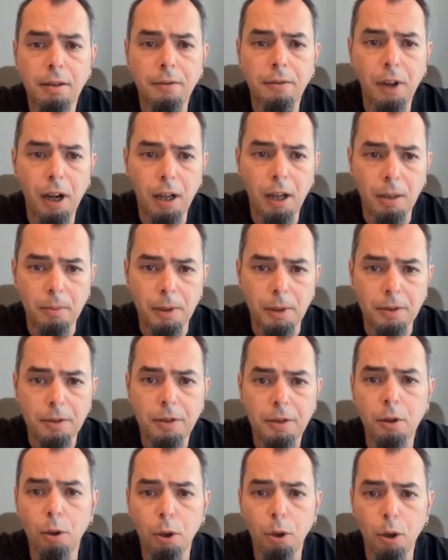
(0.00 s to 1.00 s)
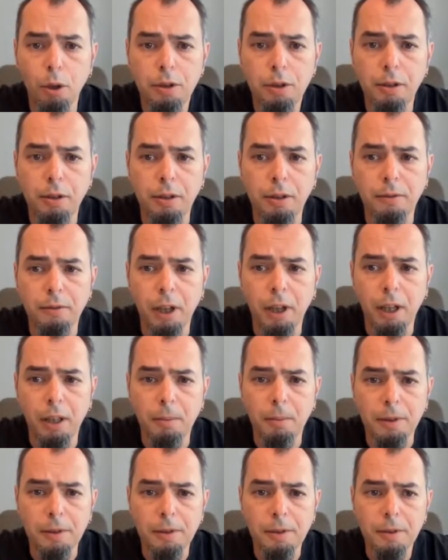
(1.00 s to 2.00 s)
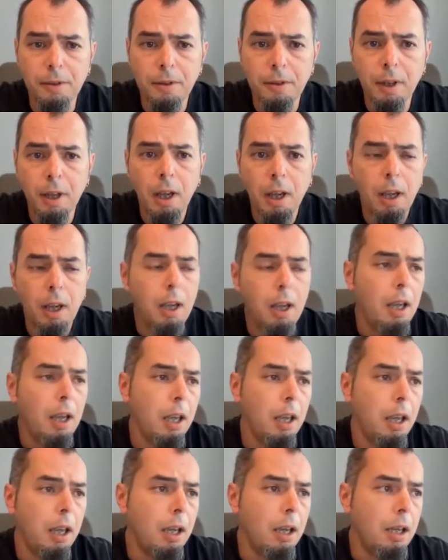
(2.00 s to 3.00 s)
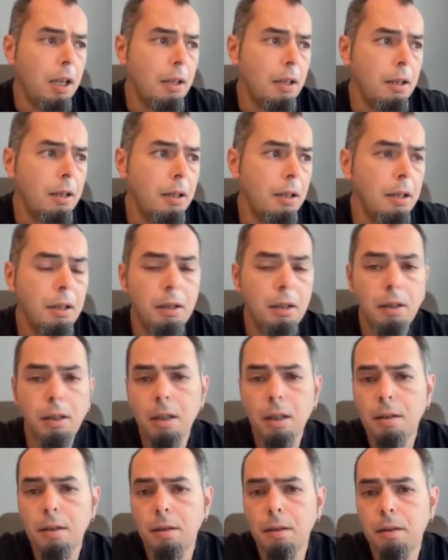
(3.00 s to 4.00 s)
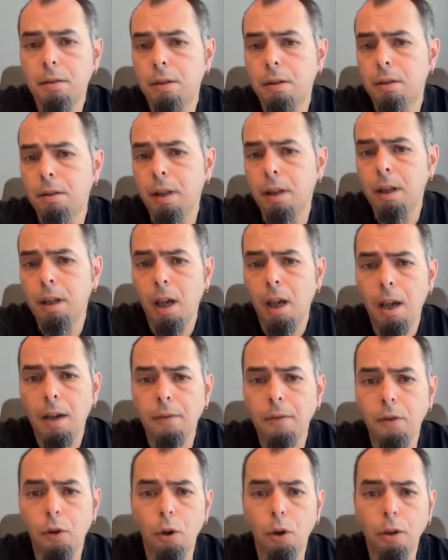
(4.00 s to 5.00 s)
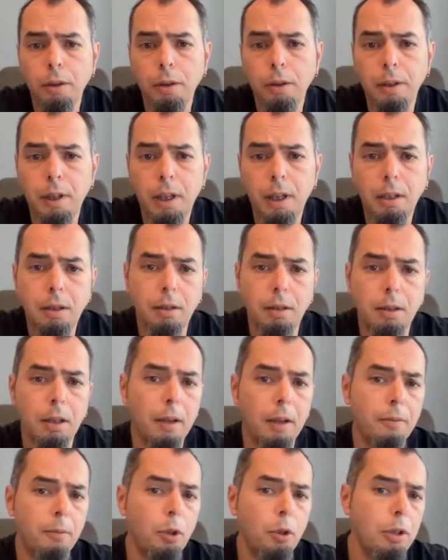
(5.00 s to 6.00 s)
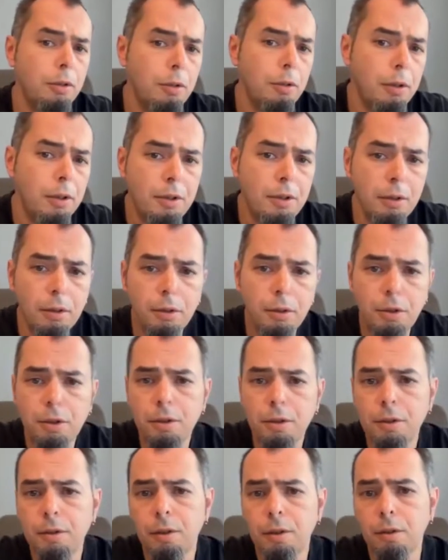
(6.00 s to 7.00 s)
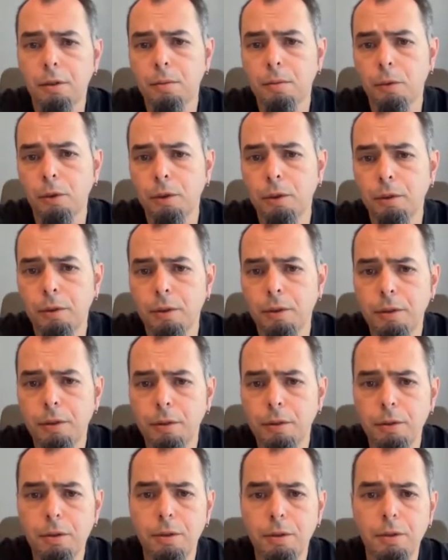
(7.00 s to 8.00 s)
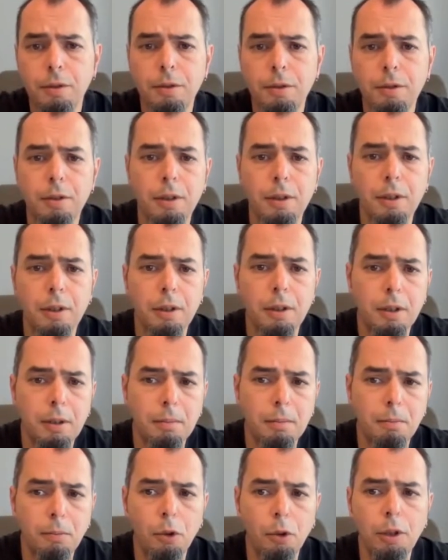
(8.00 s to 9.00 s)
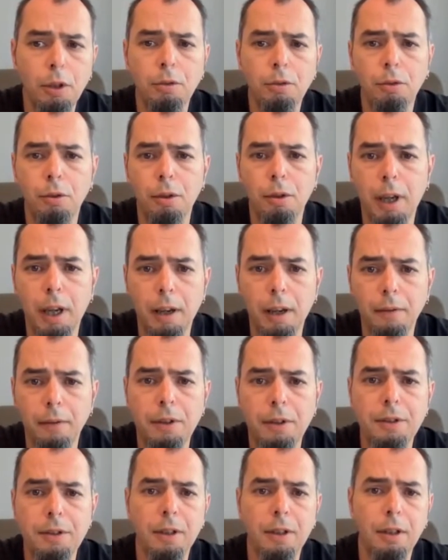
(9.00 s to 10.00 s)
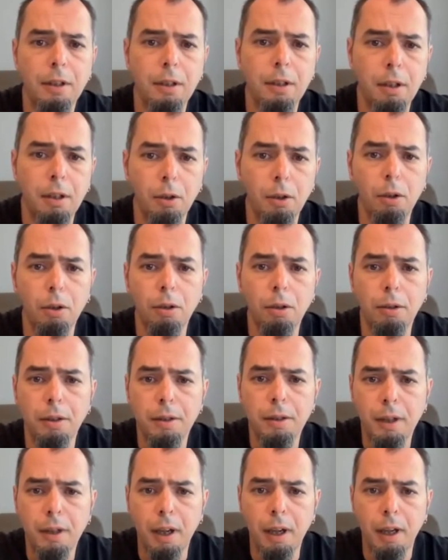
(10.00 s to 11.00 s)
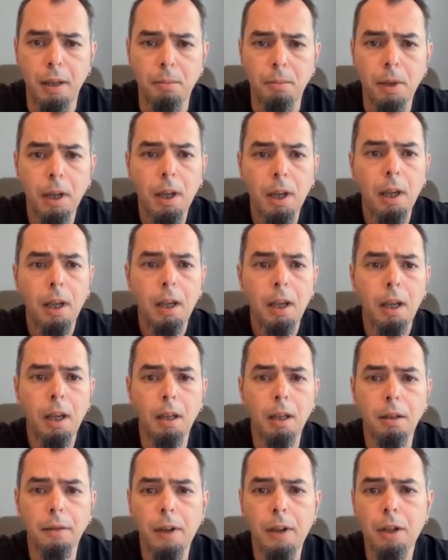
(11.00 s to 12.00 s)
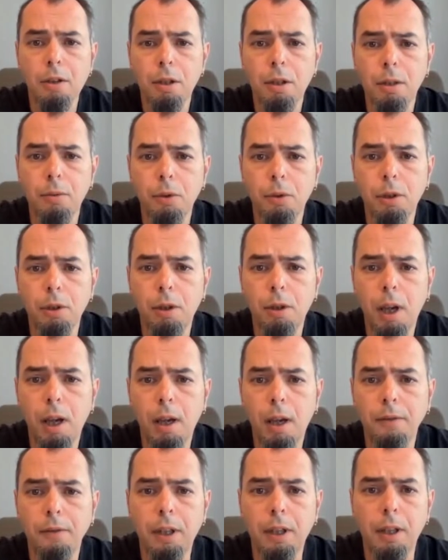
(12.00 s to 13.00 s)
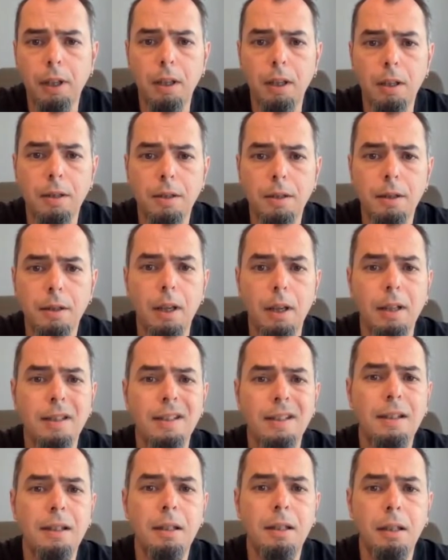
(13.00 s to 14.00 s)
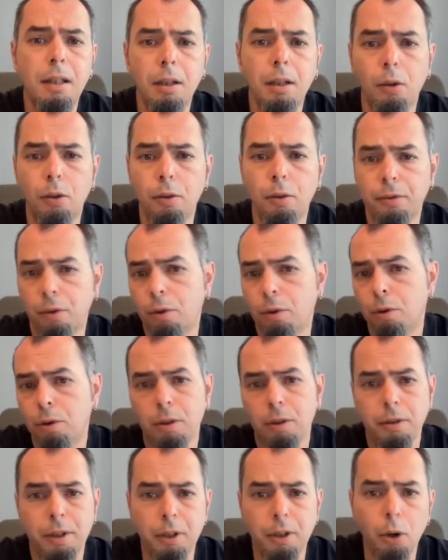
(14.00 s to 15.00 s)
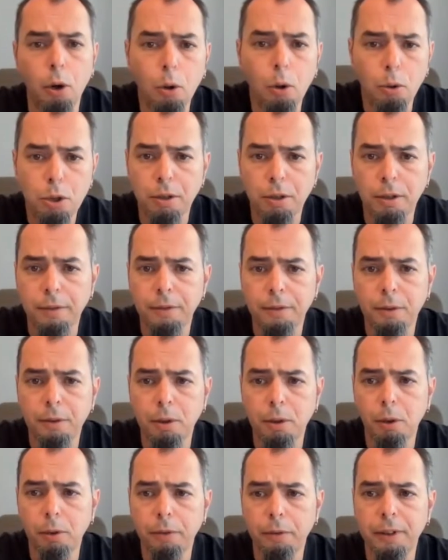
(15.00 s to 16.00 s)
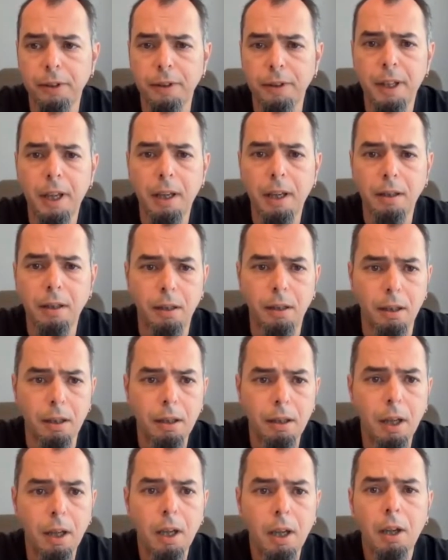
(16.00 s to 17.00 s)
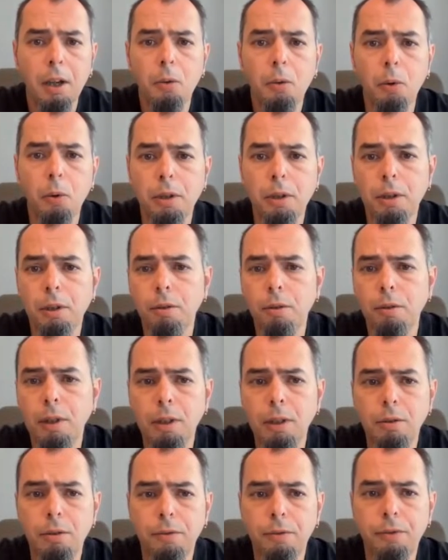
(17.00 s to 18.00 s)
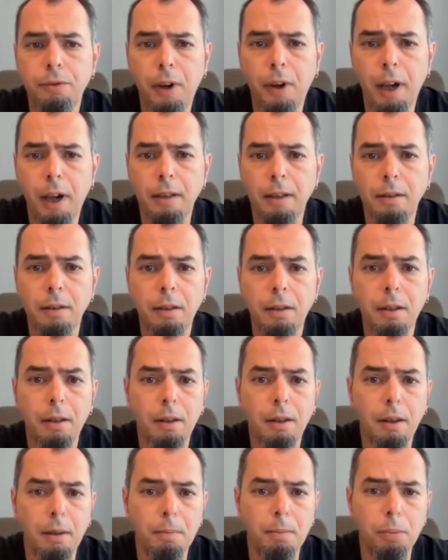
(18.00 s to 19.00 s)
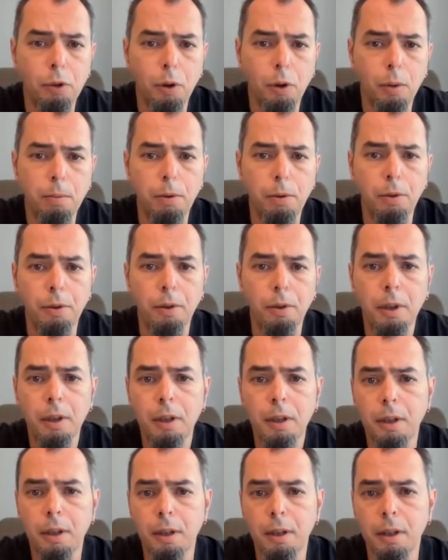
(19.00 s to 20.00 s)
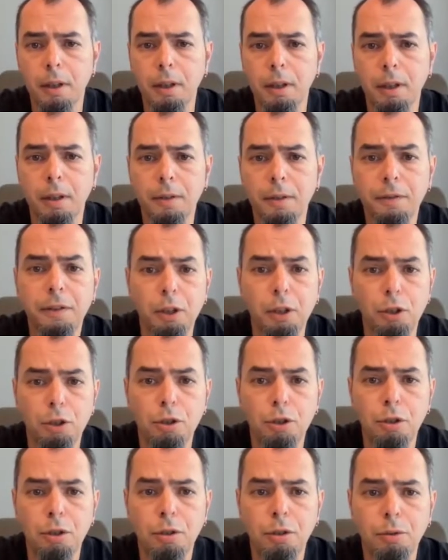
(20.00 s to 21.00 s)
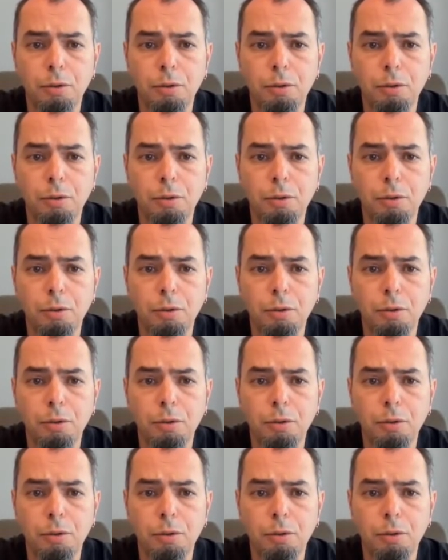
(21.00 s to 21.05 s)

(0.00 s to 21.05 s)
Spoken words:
environments, colossal environments. And yes, they have all the data. They have monitoring solutions. Those monitoring solutions monitor everything all the time. And eventually what you have is a sea or the ocean, if you will, of the data, where you need to find the proper fish